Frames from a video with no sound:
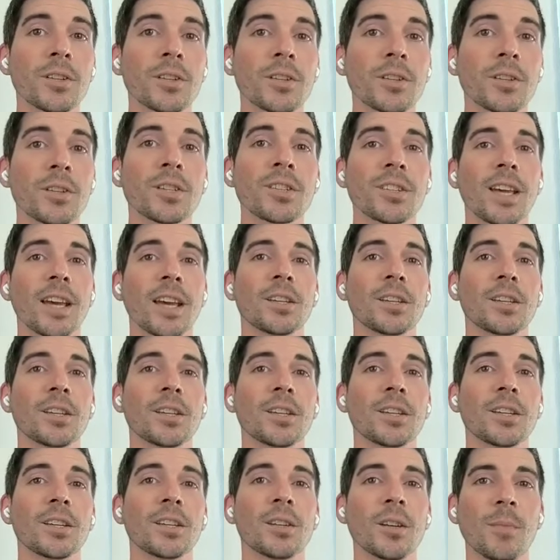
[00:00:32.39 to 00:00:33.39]
Obviously, I
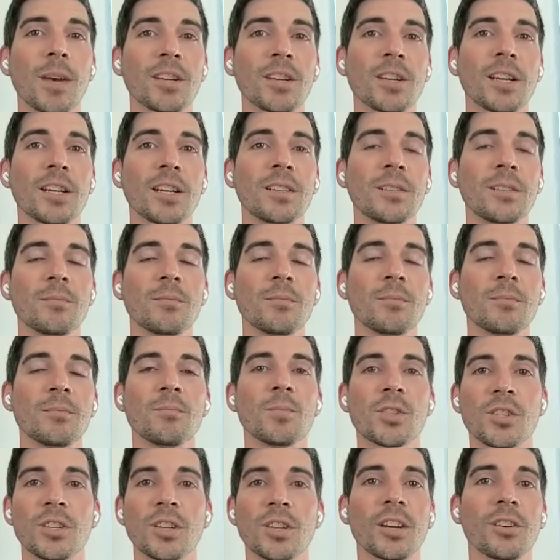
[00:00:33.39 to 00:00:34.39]
can imagine
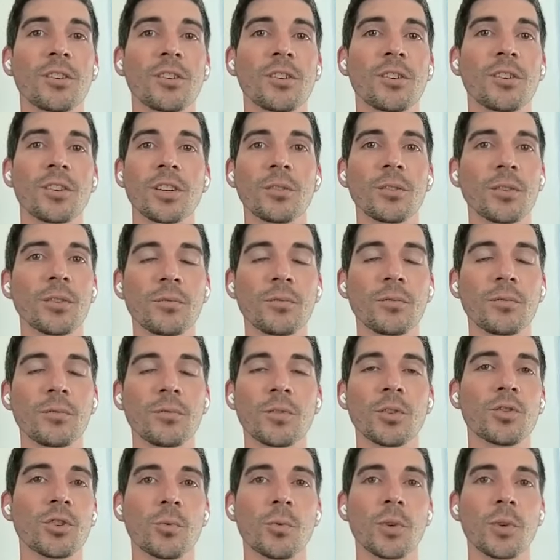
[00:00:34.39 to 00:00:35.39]
any
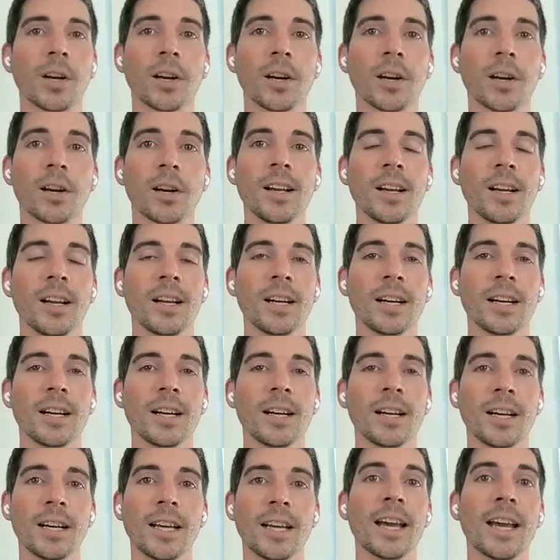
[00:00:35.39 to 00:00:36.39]
scenario in the future where
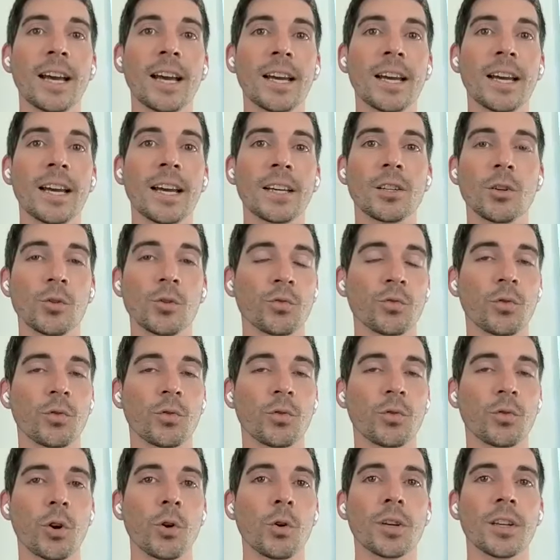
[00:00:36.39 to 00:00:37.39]
AI
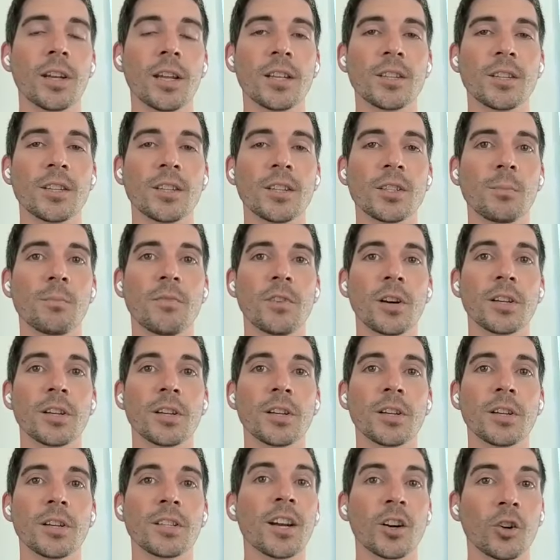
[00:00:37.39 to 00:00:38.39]
goes rogue and ends
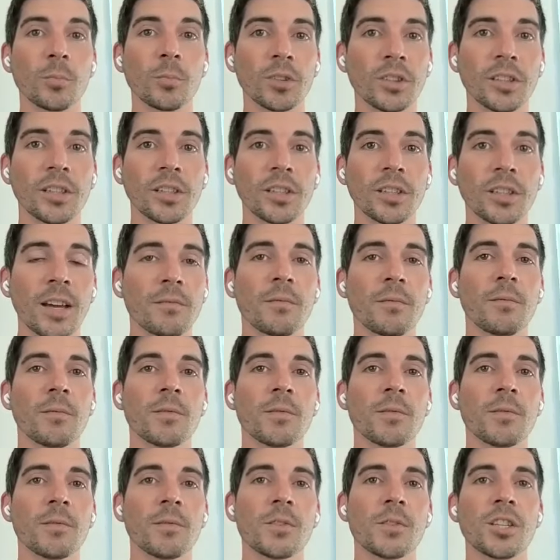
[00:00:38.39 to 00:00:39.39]
up very
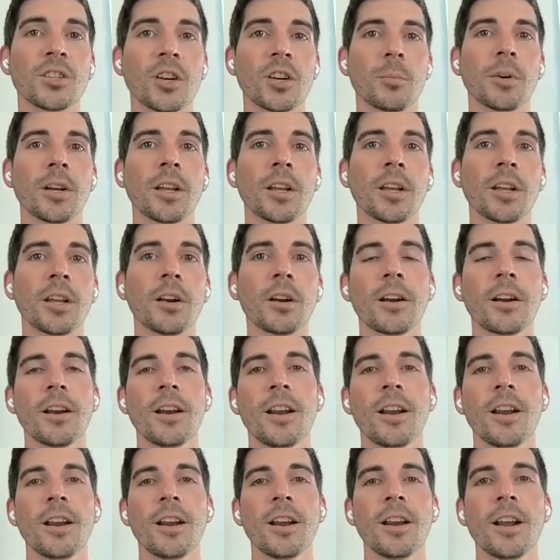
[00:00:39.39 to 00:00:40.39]
terribly. I've seen
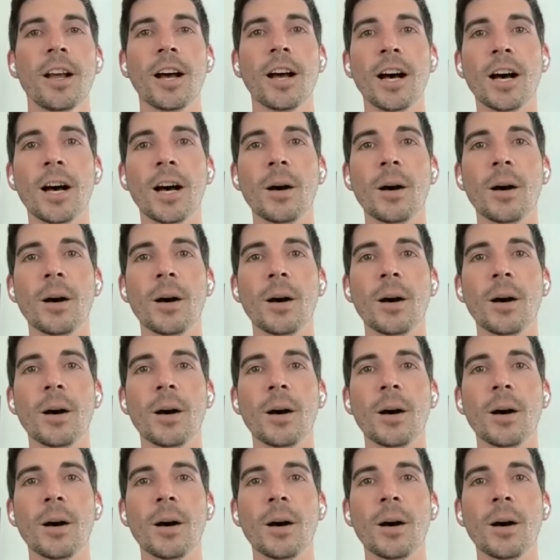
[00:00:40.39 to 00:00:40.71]
Terminator.